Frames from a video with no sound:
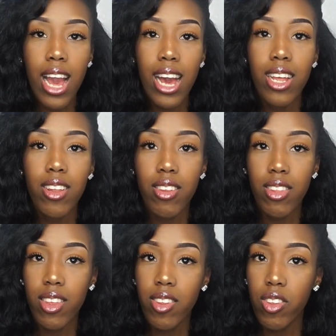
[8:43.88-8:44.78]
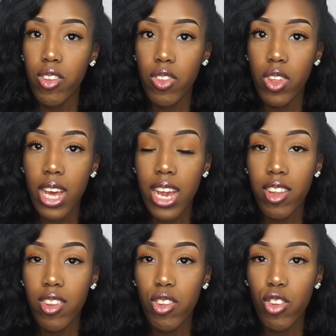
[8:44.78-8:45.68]
and this is the
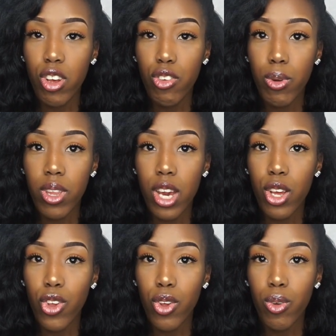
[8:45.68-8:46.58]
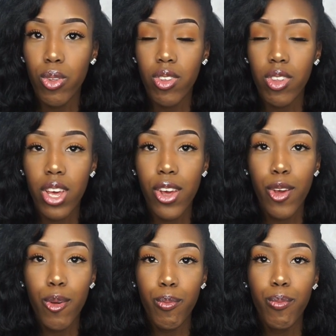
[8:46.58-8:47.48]
editing software that I
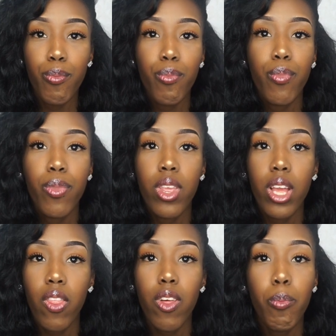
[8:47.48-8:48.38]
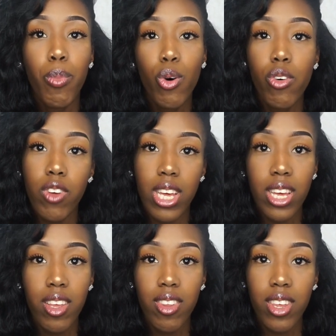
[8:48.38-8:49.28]
use. They're both
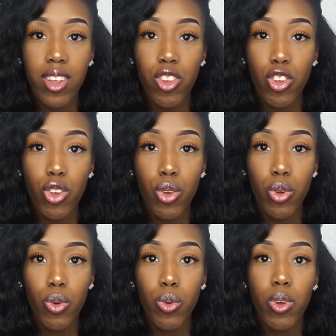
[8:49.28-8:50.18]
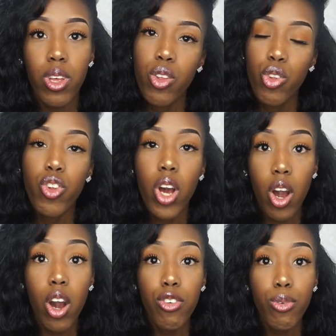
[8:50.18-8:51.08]
easy to
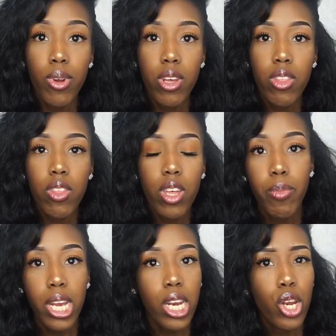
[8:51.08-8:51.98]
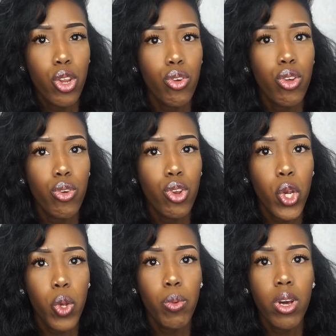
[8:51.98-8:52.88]
start off with, being a new
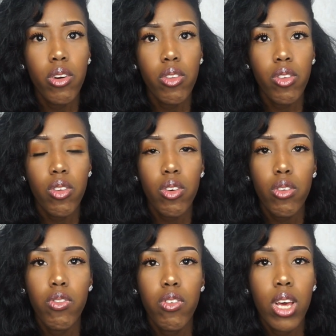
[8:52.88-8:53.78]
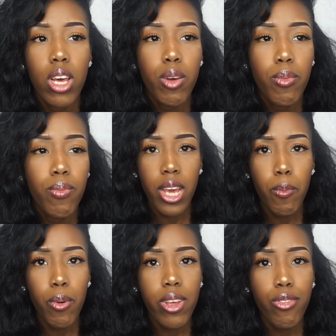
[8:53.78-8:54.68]
YouTuber and stuff.
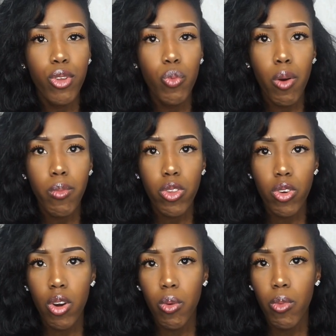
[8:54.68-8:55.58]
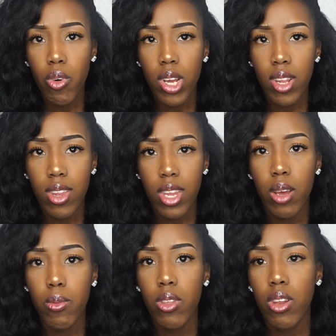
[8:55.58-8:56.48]
Yeah, but if you want me to go more in
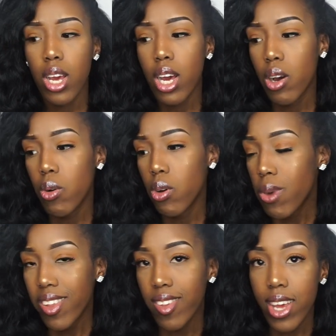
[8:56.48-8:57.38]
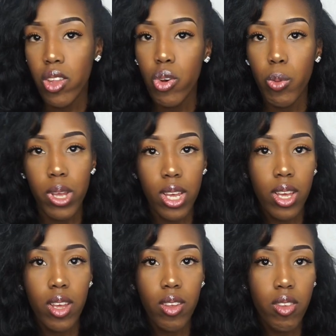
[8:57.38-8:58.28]
depth in how my setup
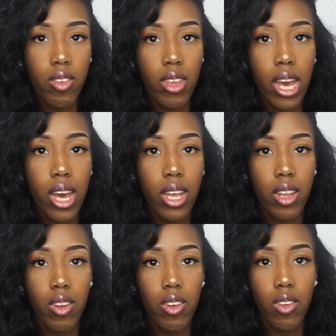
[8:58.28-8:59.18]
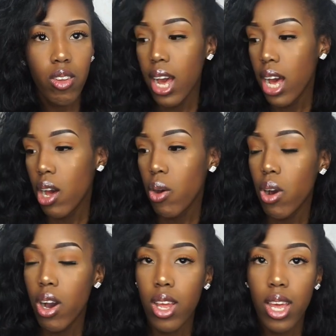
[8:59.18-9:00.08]
is and how
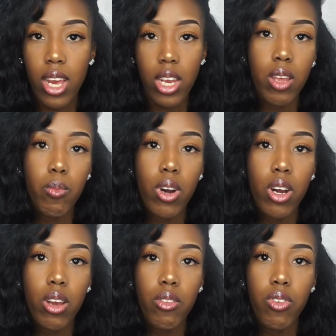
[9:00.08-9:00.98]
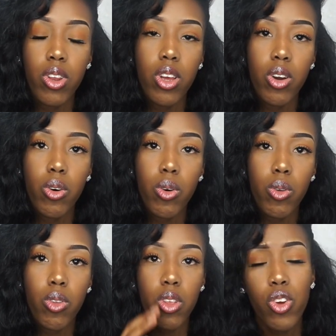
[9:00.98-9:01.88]
I edit my
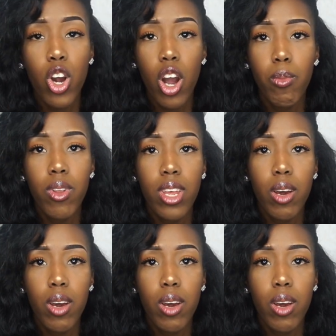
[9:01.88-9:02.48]
videos, comment